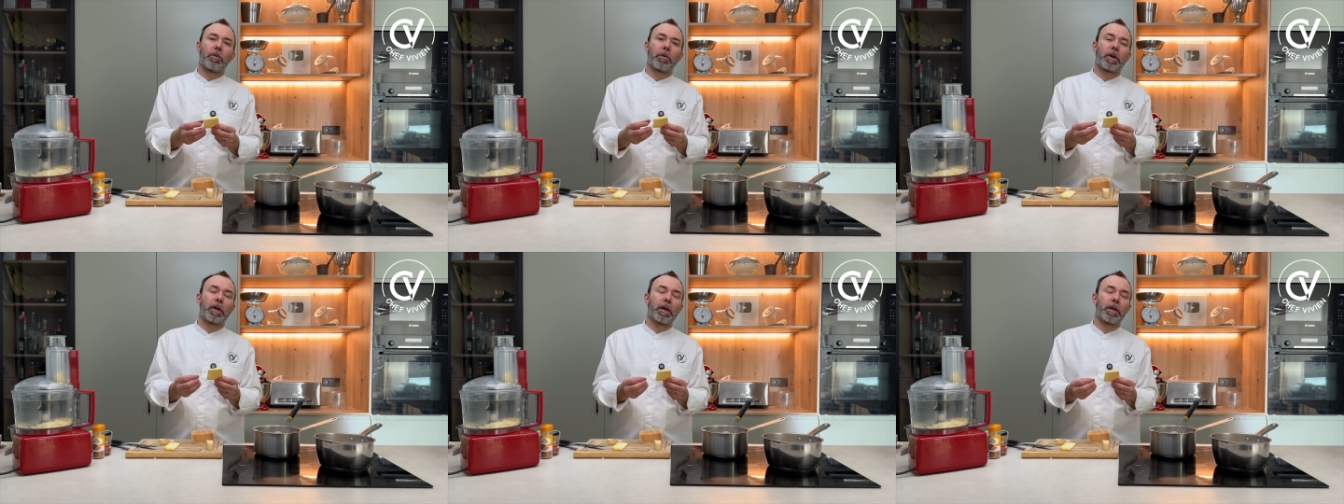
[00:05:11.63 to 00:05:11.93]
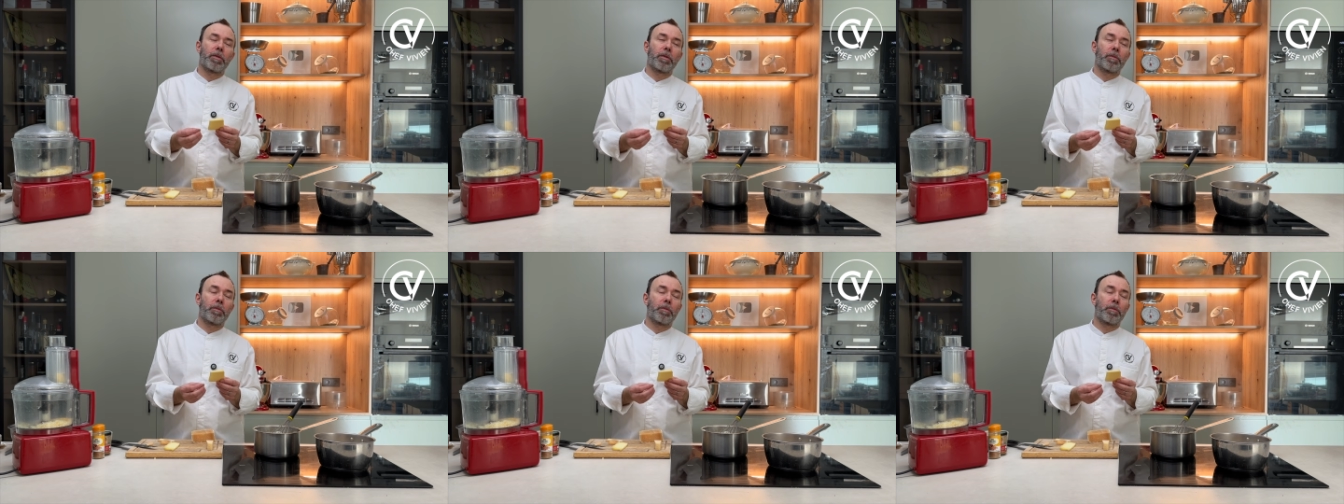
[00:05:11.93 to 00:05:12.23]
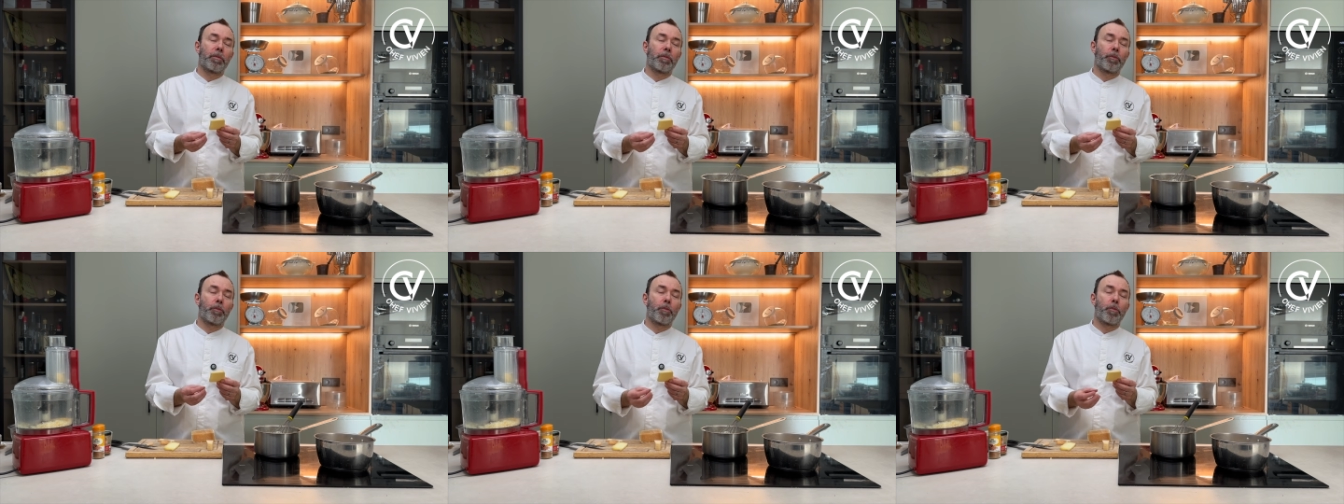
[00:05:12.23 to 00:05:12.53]

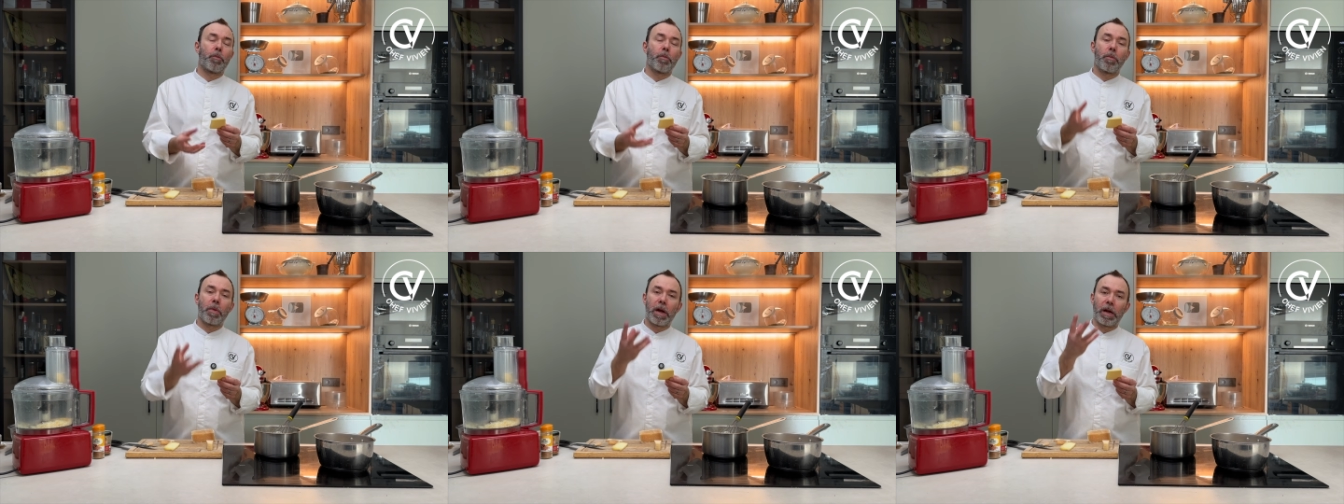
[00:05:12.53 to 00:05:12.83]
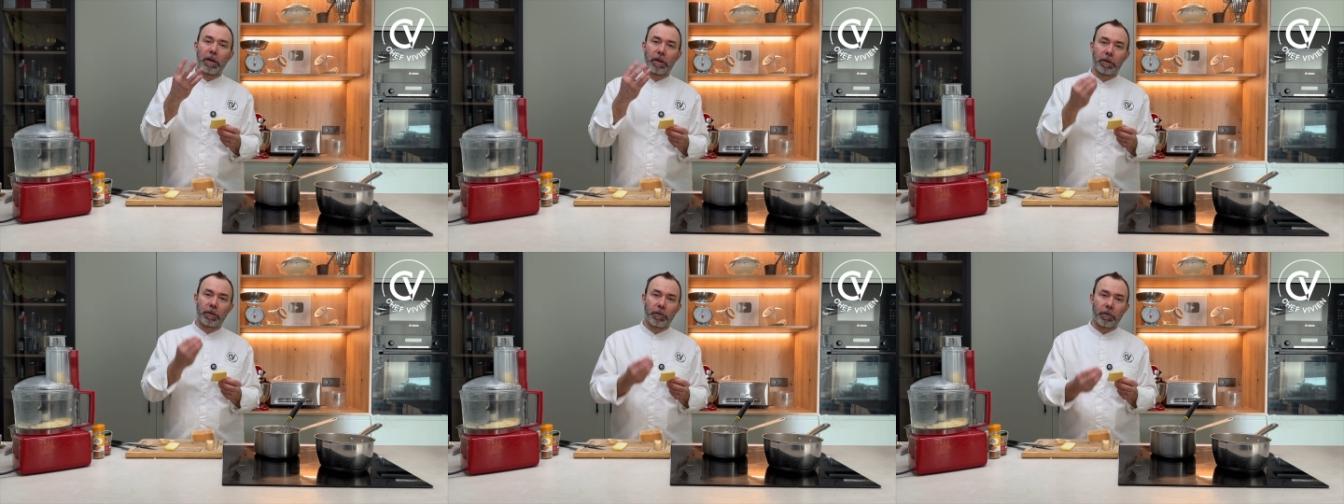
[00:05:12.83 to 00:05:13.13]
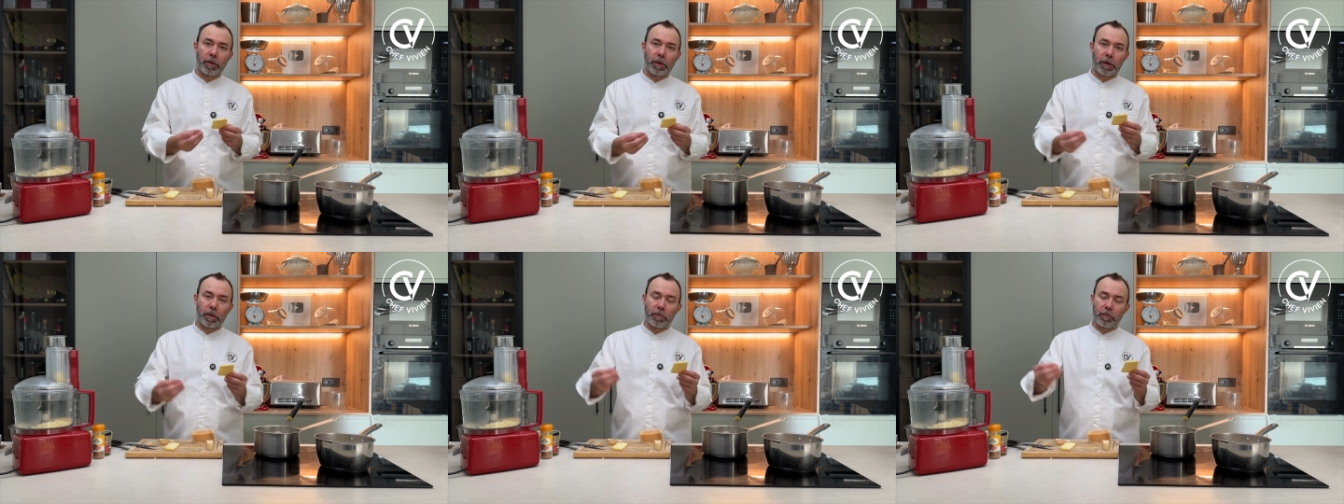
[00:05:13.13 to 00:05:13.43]
can melt
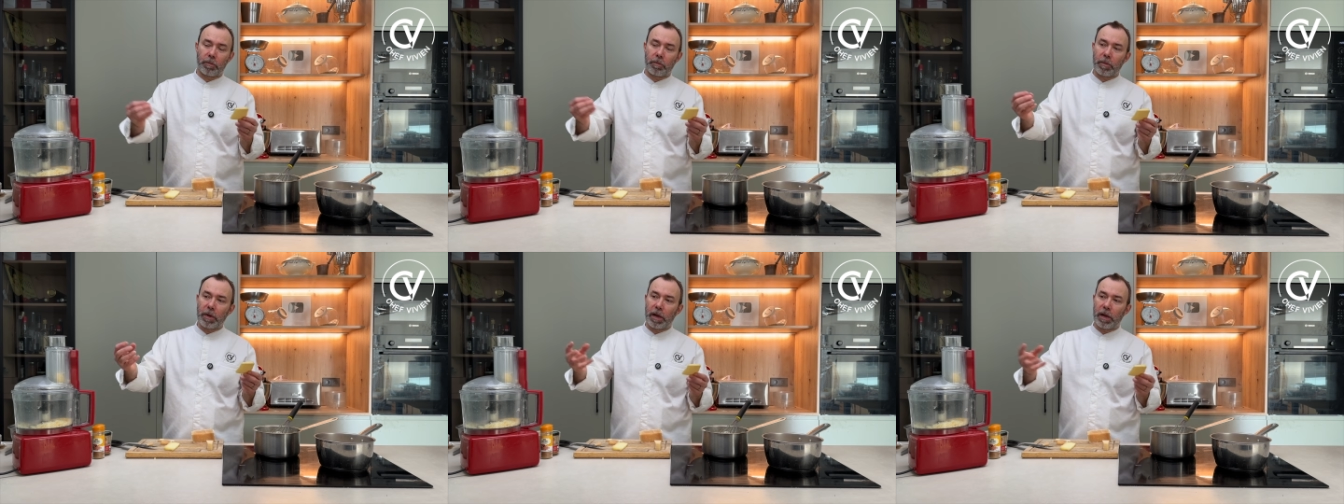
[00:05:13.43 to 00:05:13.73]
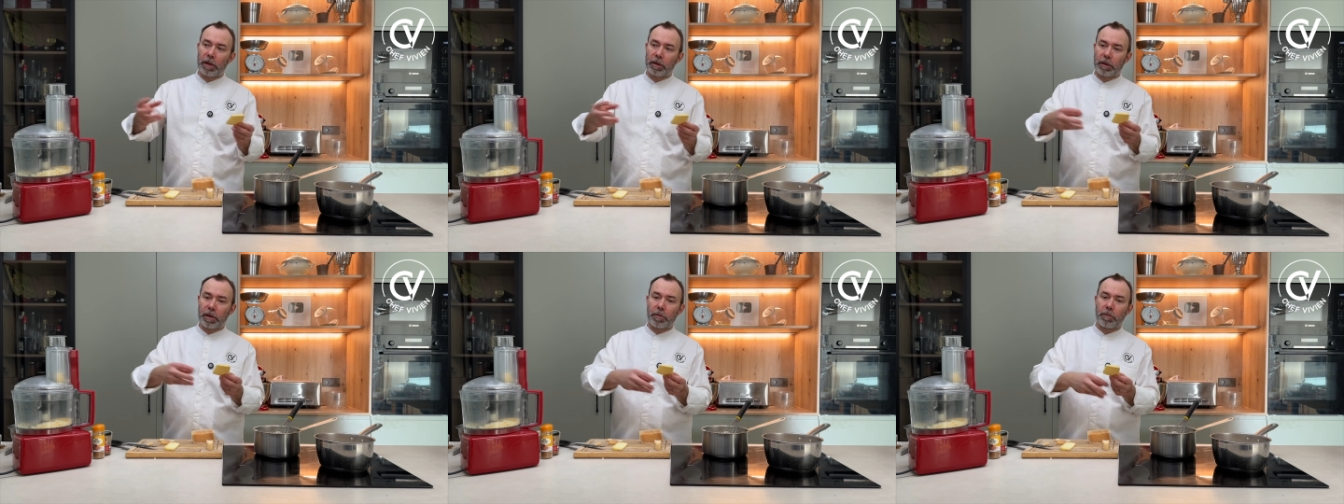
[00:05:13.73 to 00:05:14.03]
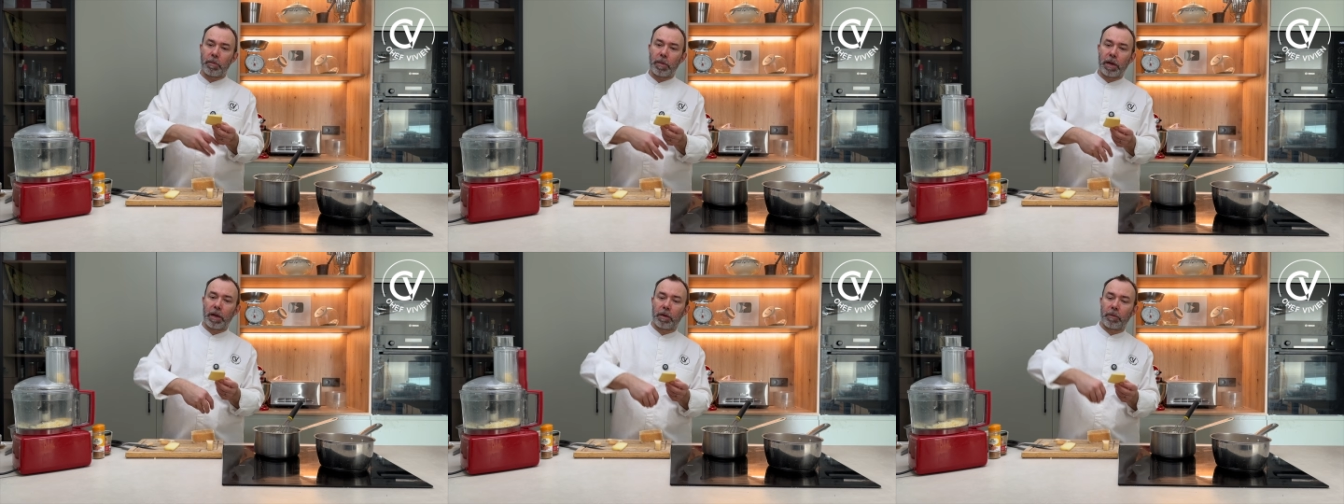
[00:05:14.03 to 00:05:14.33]

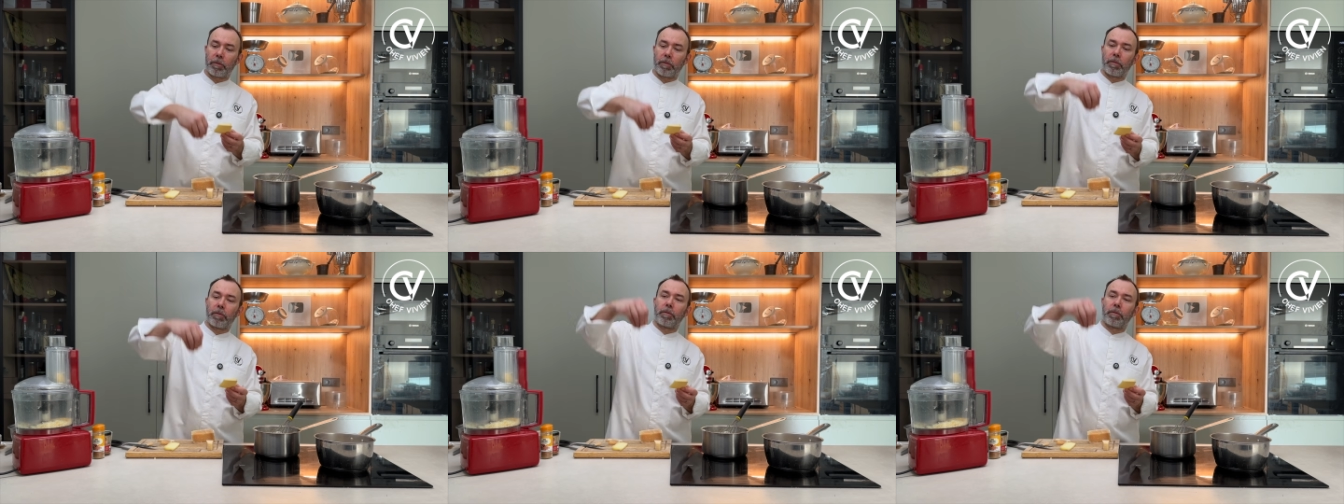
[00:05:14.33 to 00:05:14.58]
and make